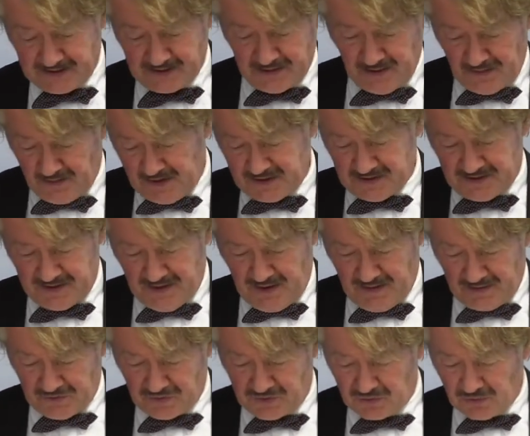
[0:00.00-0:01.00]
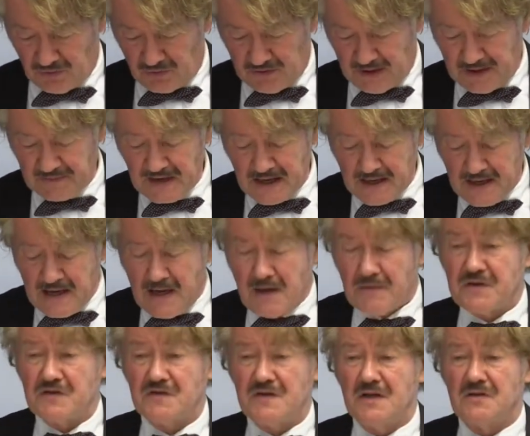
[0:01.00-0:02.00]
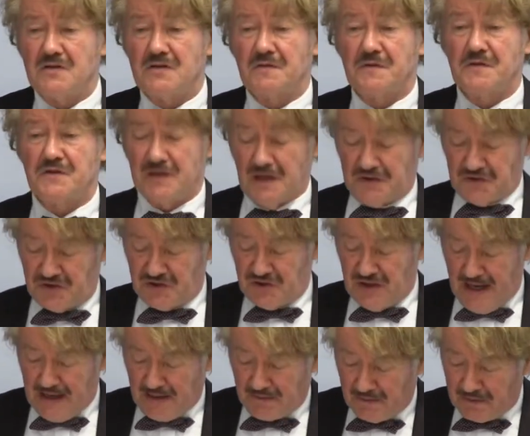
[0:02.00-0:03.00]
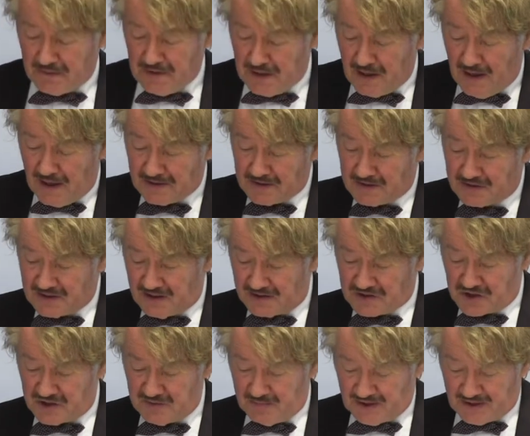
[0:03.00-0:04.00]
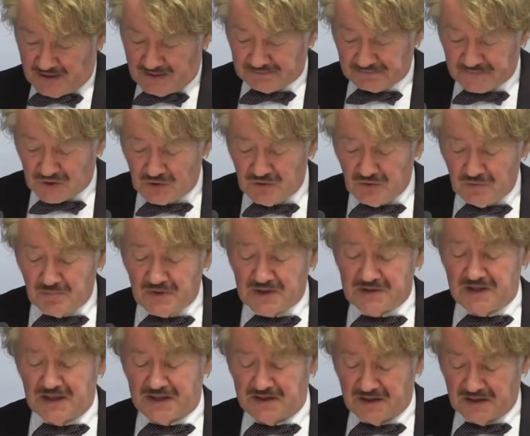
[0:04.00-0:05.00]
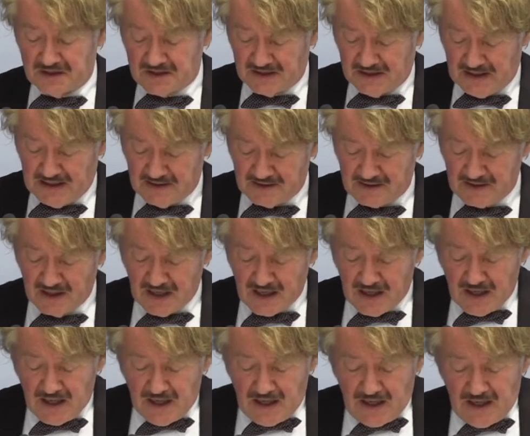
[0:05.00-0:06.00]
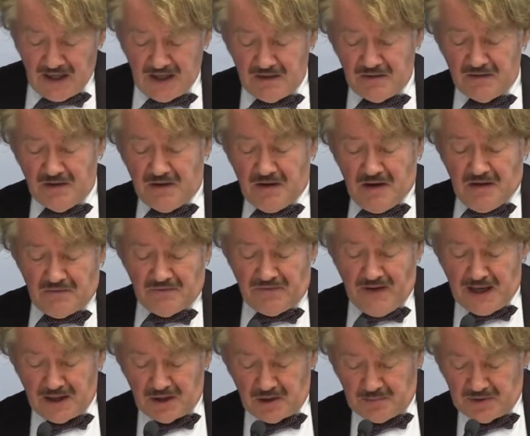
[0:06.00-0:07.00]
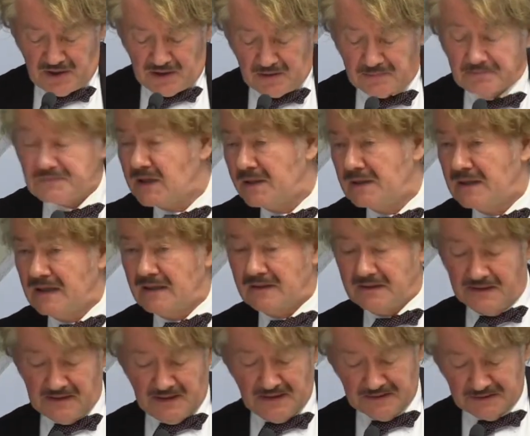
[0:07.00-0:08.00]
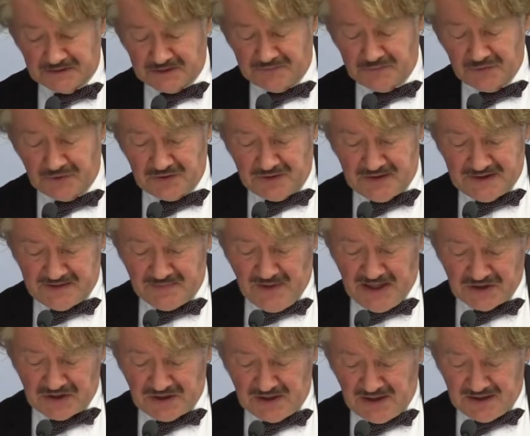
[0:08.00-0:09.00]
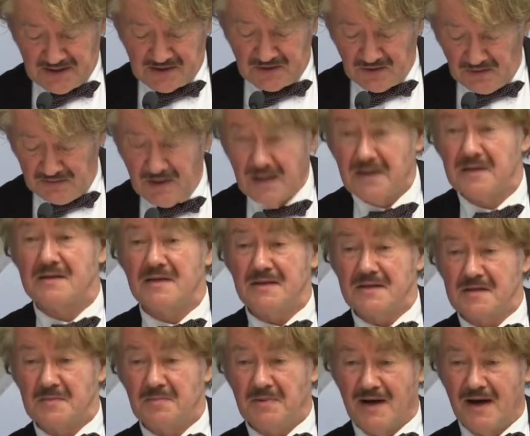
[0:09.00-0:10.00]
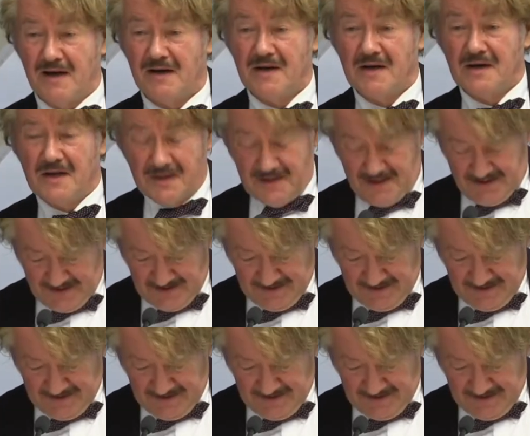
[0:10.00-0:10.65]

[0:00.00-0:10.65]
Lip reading: class, so that's another story. The sense of touch and the untouchable, human dignity is inviolable. Die Würde des Menschen ist unantastbar.